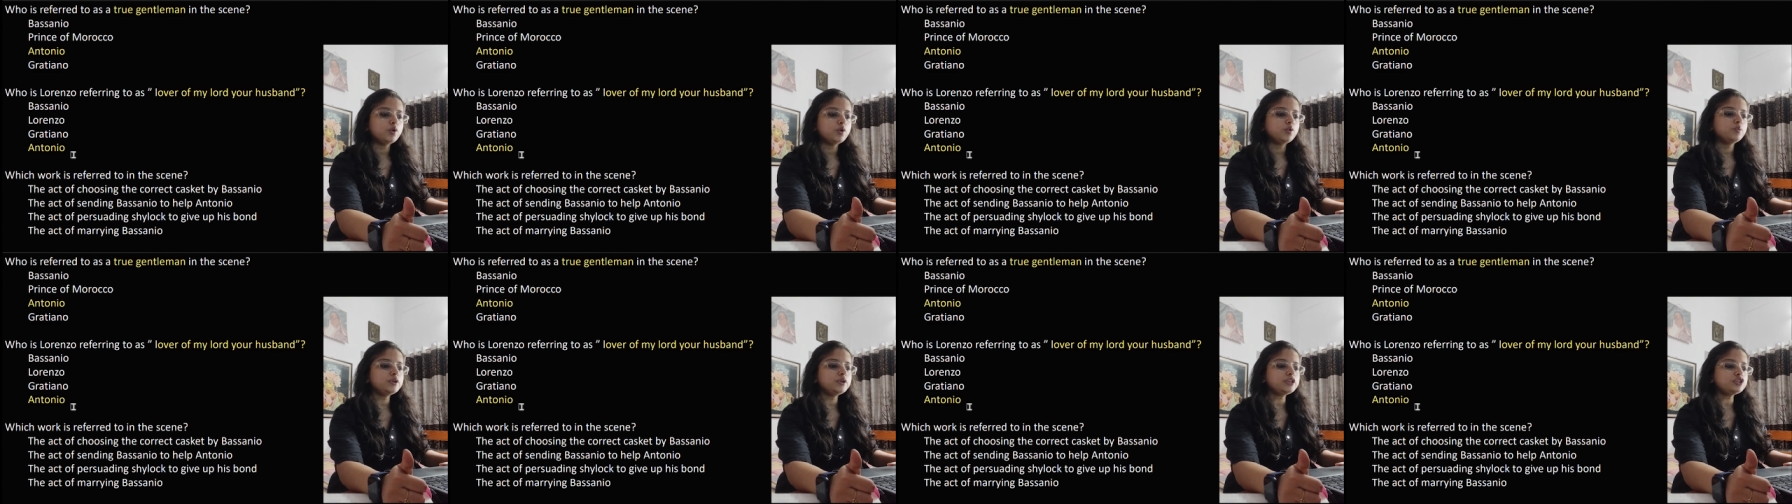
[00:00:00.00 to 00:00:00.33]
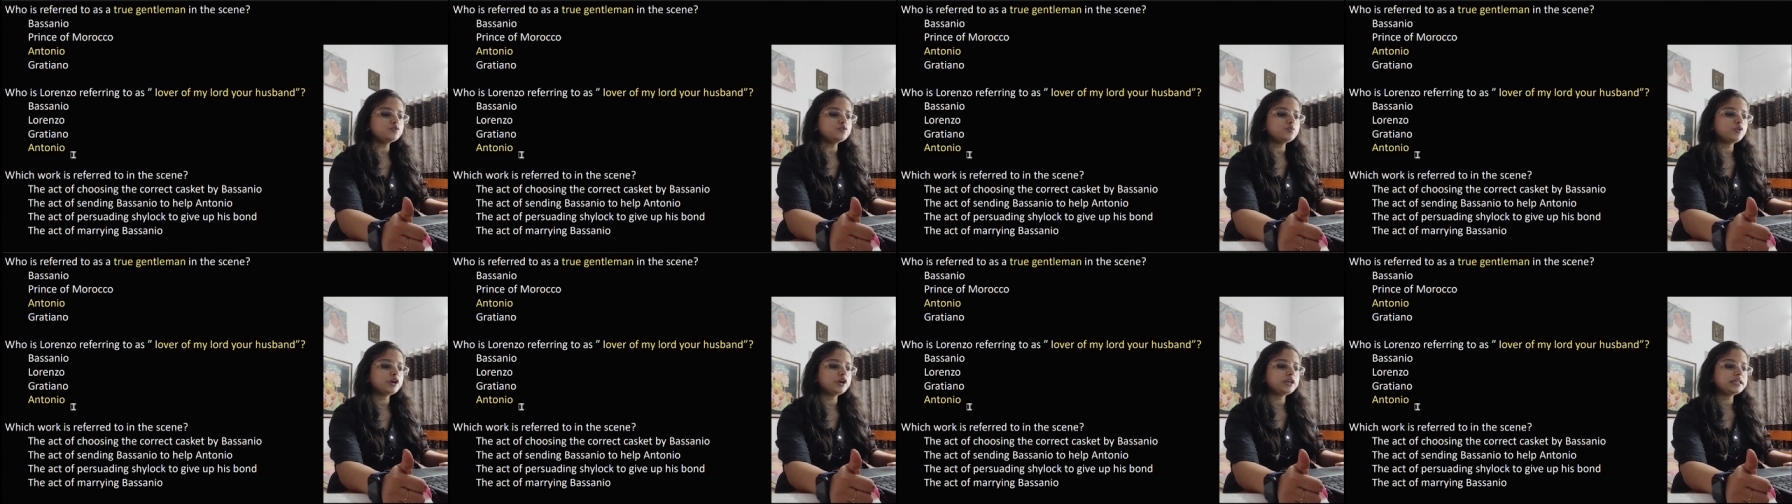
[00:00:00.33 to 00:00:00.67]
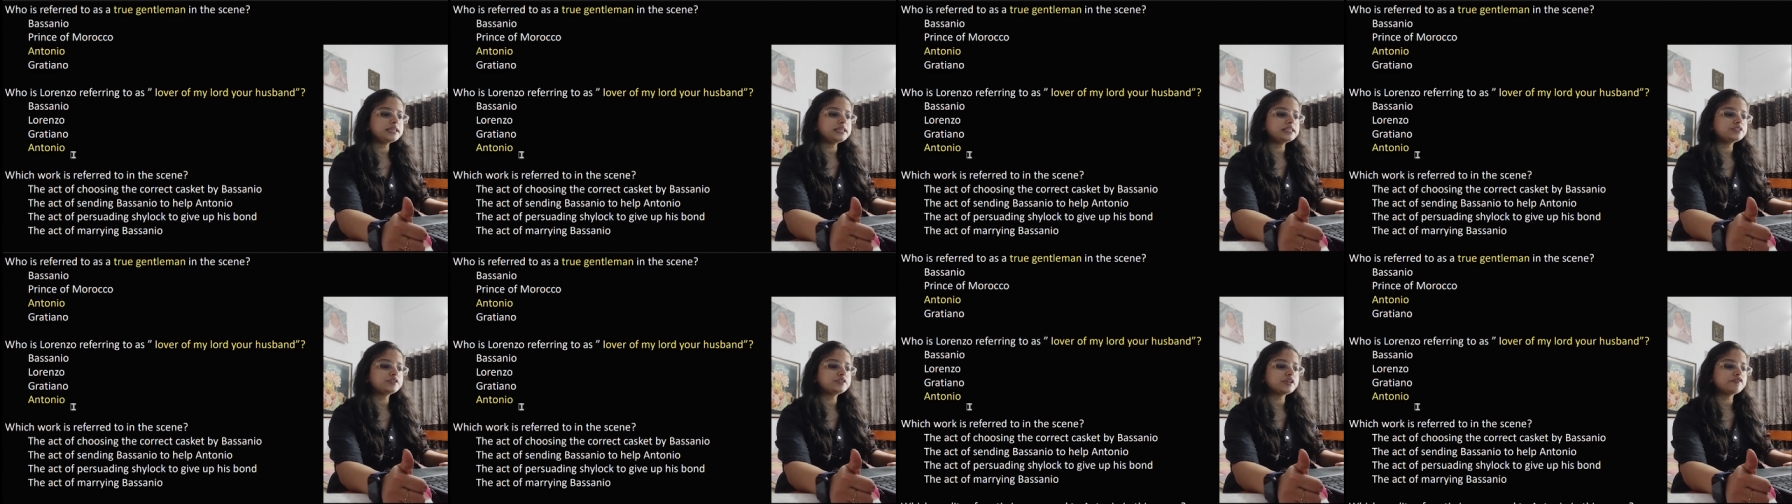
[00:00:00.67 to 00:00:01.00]
Which
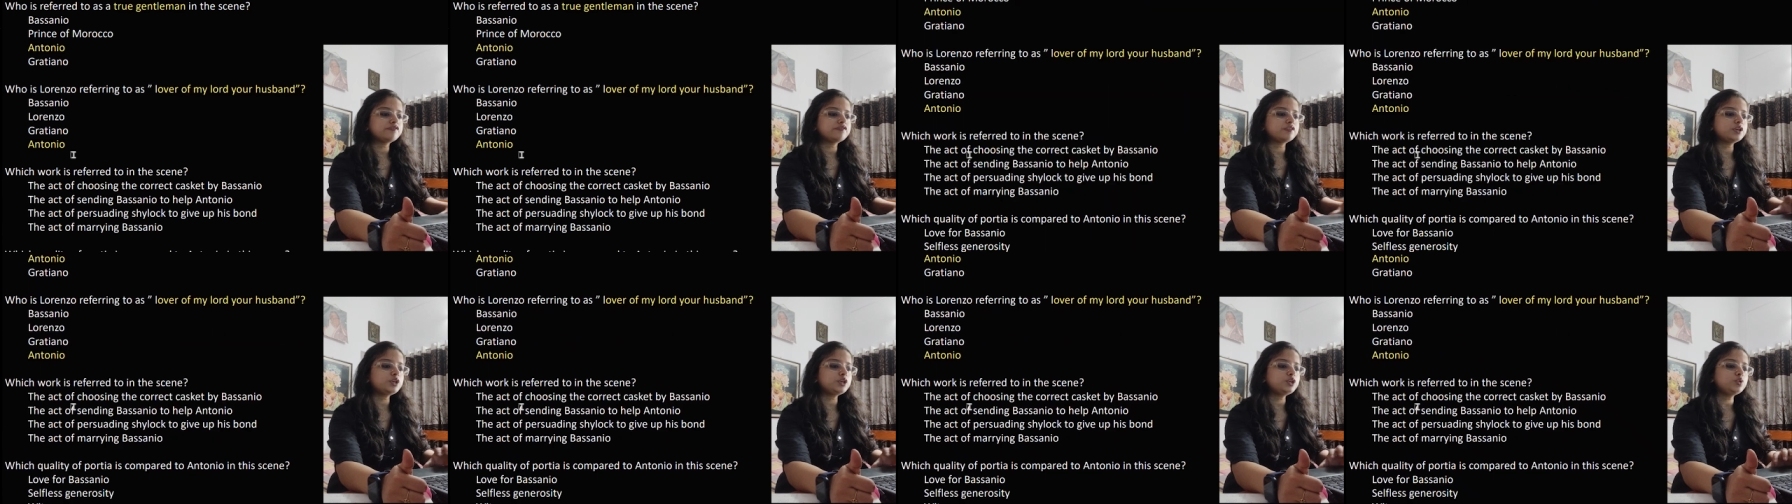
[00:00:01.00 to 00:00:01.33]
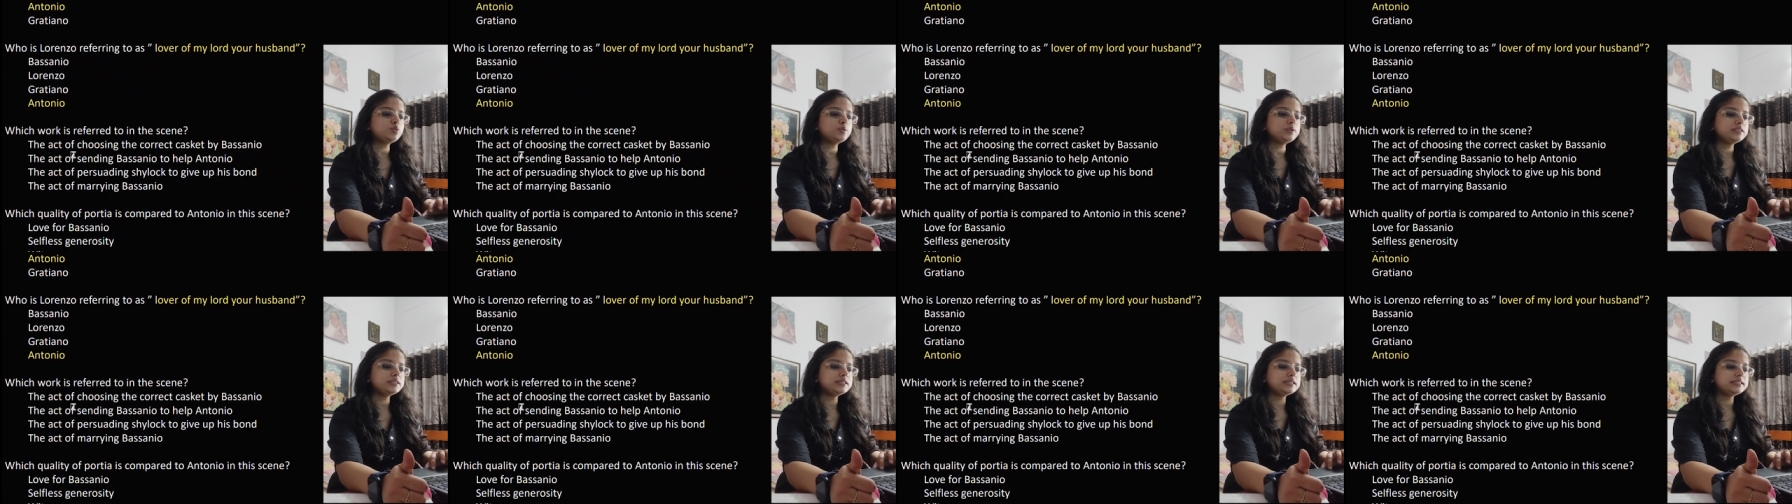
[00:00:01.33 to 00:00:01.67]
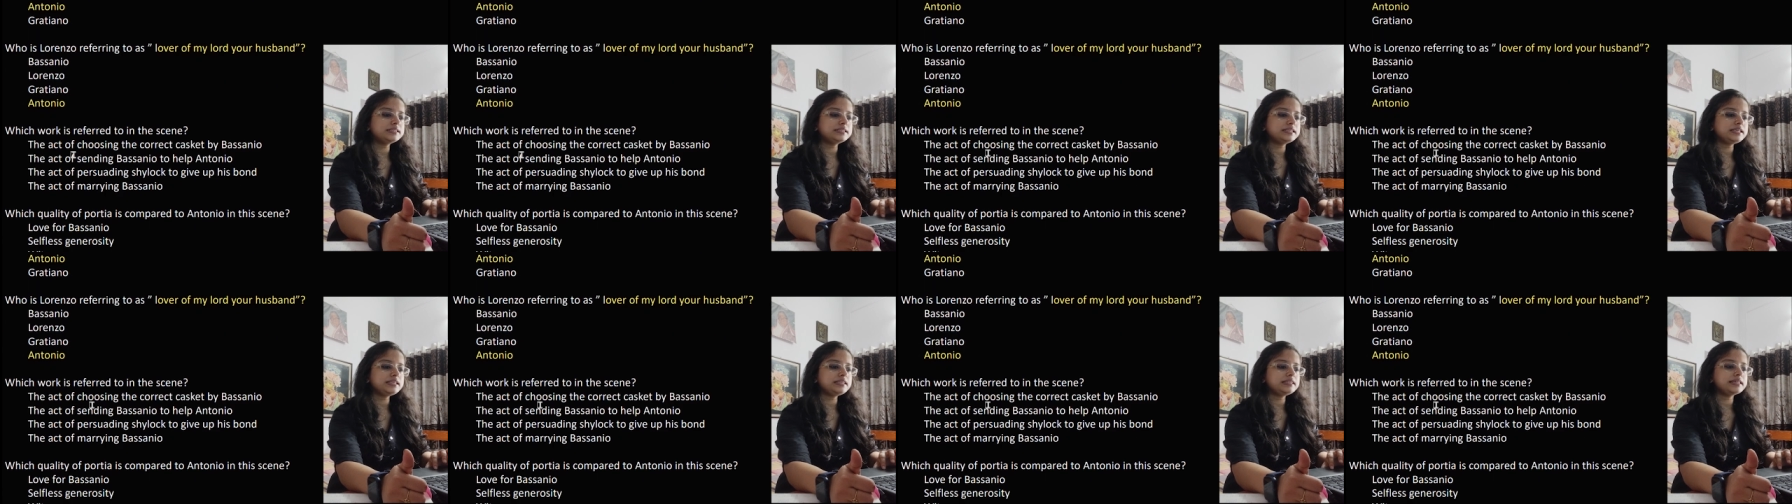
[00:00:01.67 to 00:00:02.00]
work is referred to in this
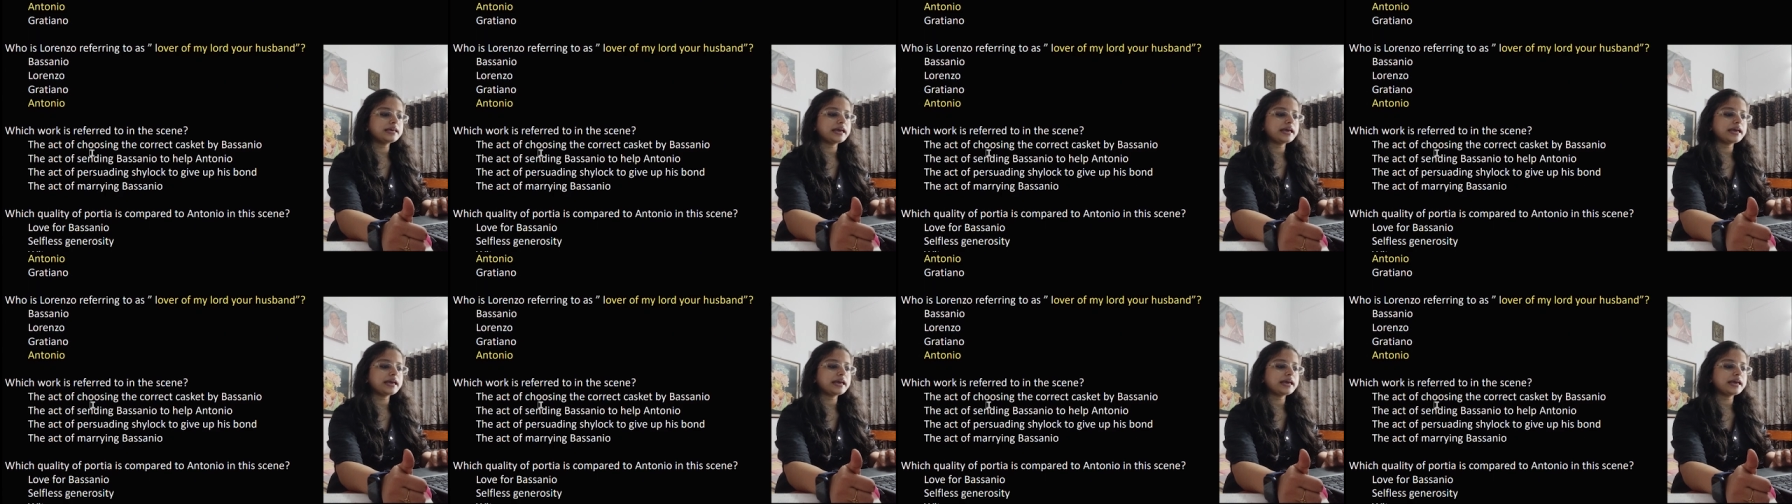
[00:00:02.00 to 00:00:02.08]
scene?